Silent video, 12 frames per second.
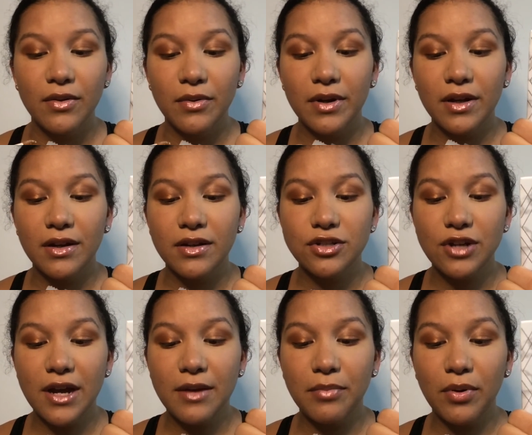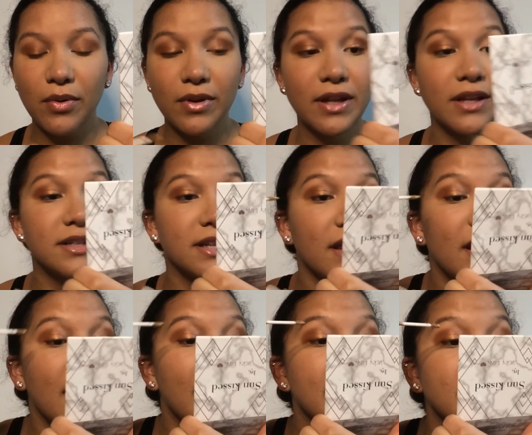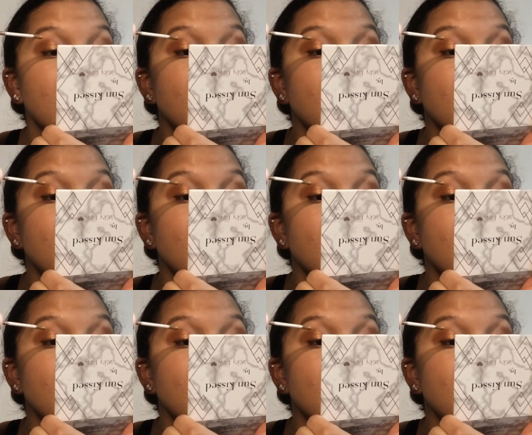we're gonna try and pull it to that.